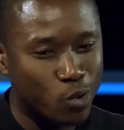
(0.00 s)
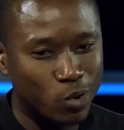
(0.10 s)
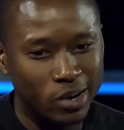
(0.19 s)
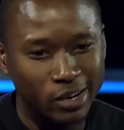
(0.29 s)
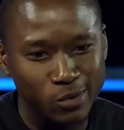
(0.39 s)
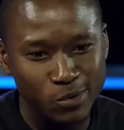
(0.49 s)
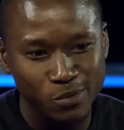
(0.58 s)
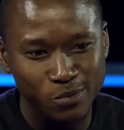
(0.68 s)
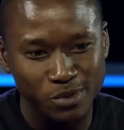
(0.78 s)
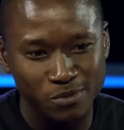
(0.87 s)
Wall, I don't
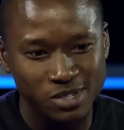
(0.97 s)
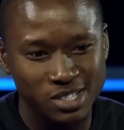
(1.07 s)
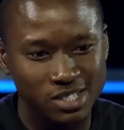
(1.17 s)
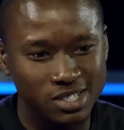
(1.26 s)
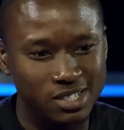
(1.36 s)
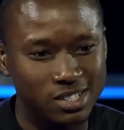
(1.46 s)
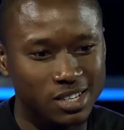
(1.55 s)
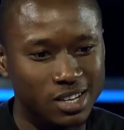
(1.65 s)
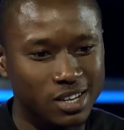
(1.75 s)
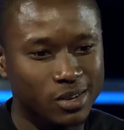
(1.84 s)
know if it's
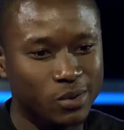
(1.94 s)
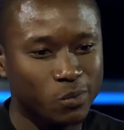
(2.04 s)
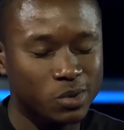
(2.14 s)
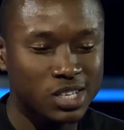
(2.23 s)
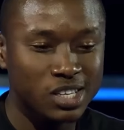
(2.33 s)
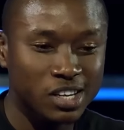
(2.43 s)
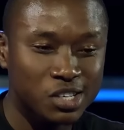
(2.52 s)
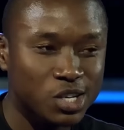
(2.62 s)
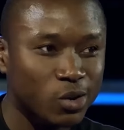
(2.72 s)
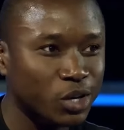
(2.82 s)
within
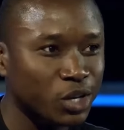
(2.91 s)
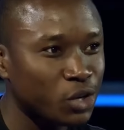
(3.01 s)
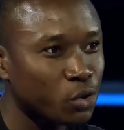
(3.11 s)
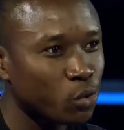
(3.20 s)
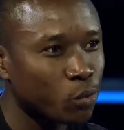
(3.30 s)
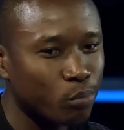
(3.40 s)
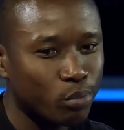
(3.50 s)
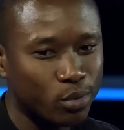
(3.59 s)
Asia or in Europe.